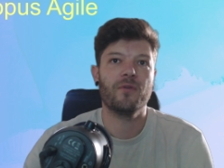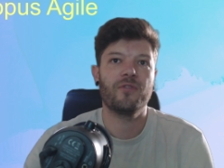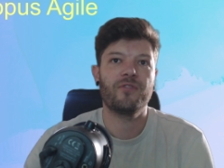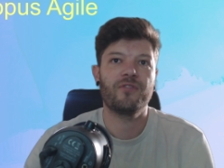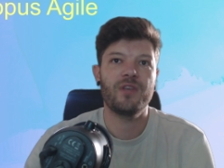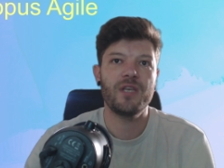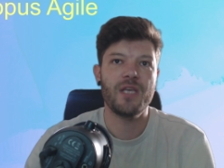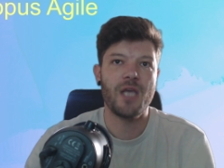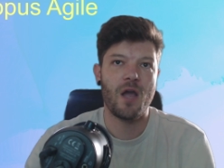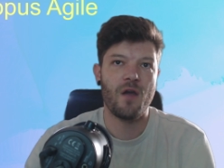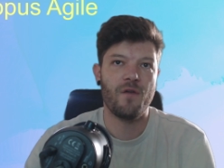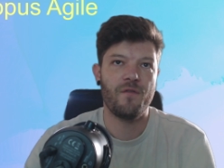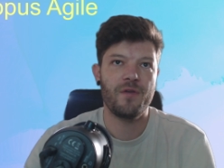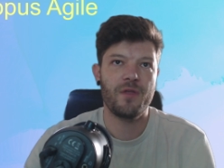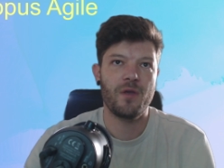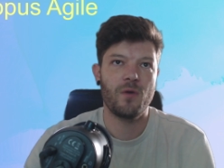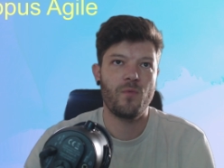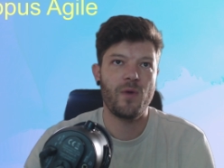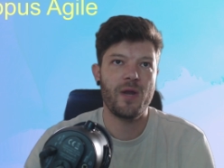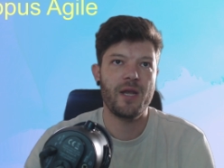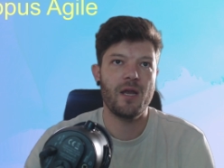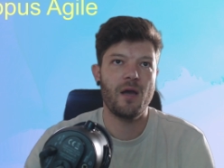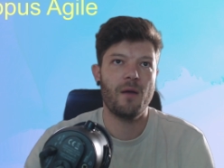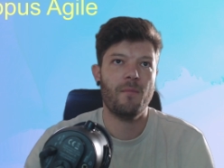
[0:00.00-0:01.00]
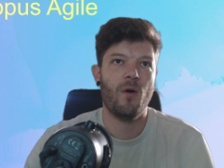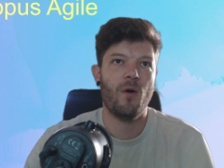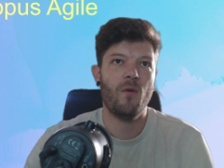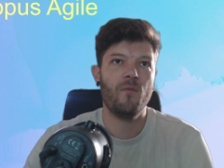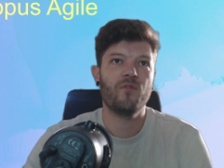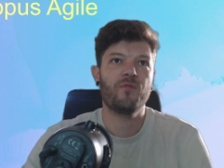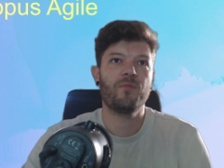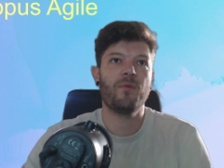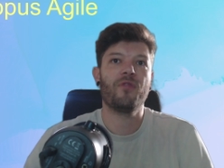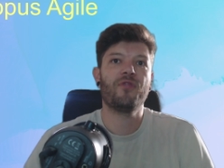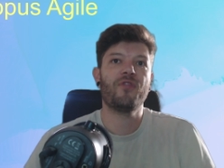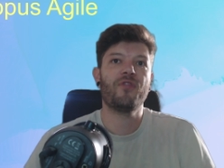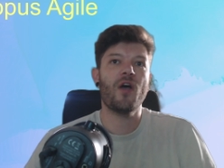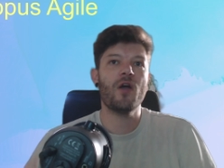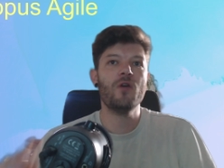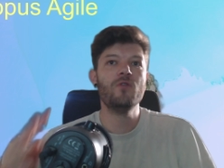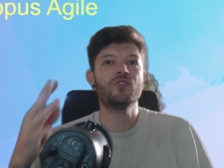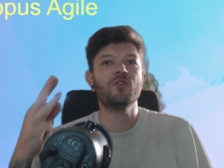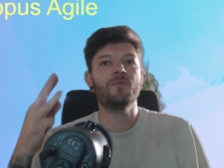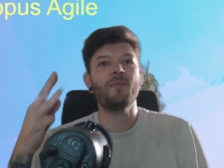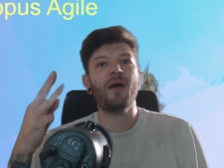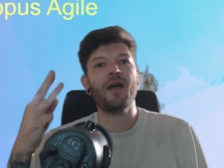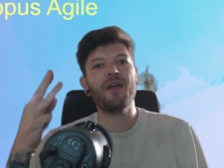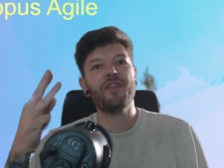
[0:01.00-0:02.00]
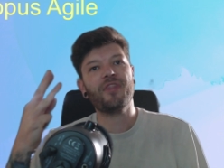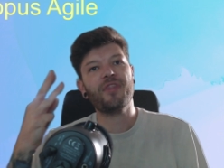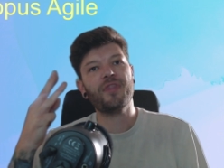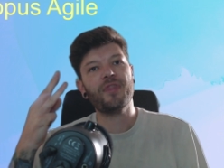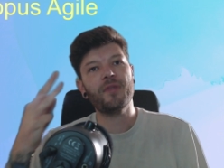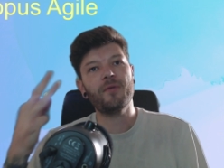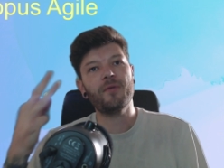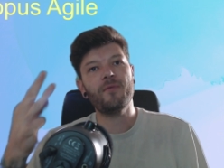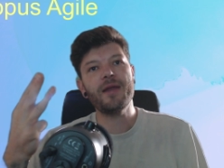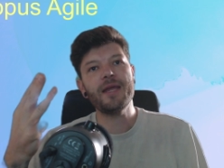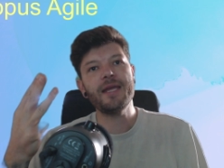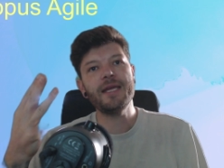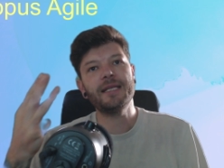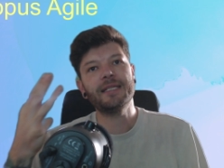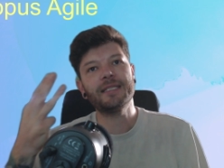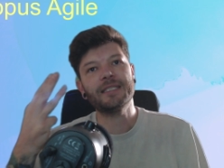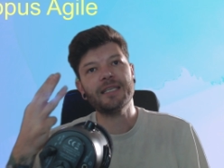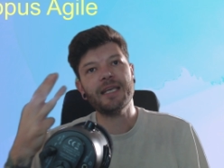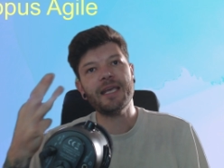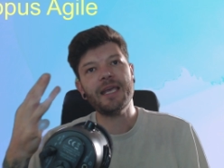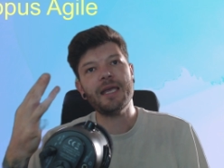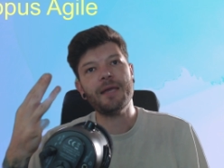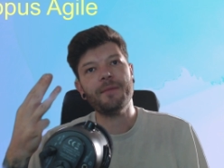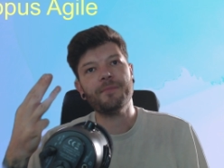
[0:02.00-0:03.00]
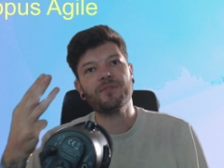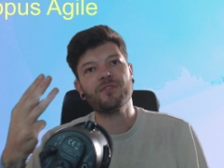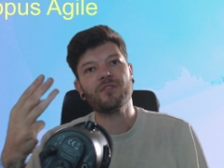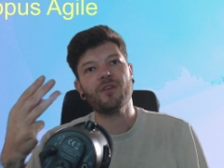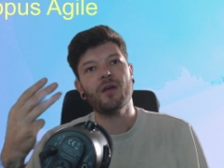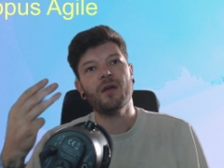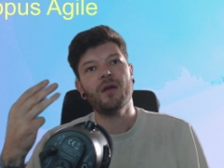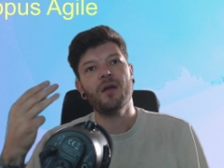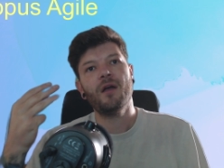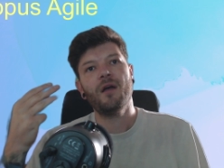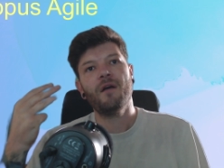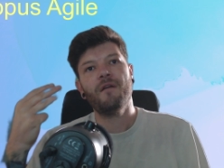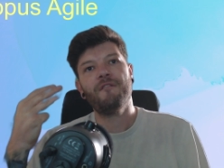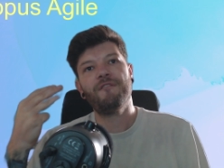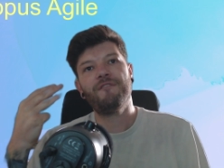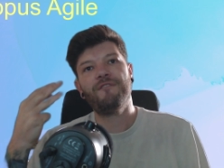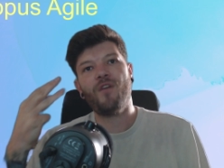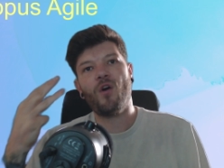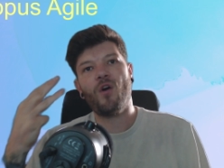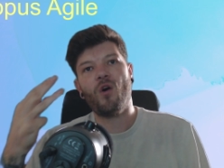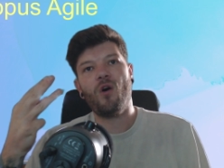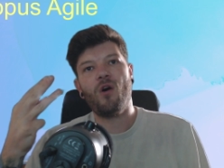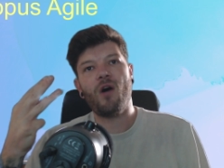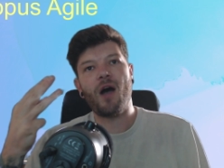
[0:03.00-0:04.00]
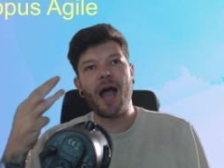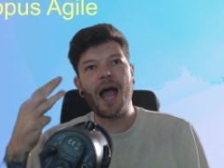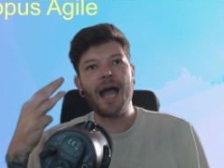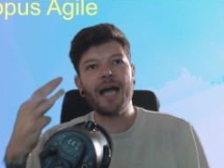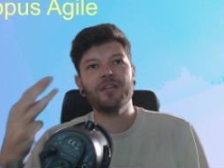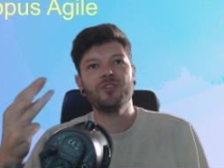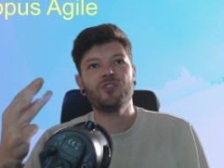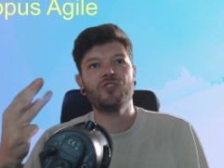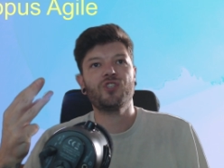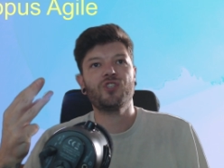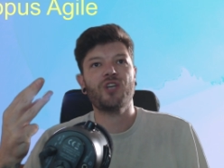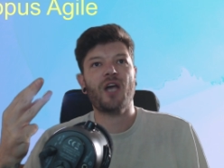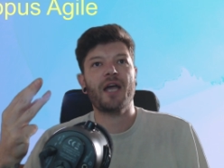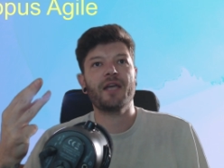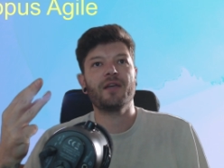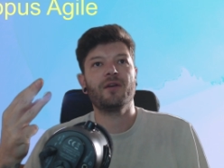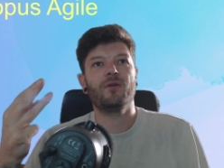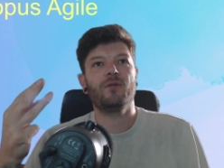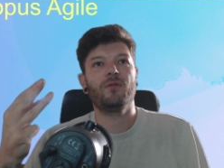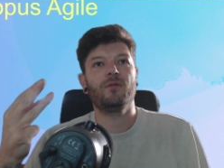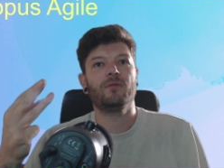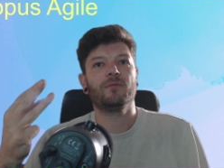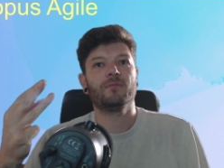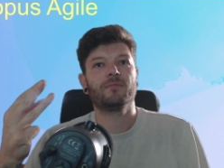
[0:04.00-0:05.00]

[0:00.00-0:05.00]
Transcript: see over the winter months. But those are my three tips for agile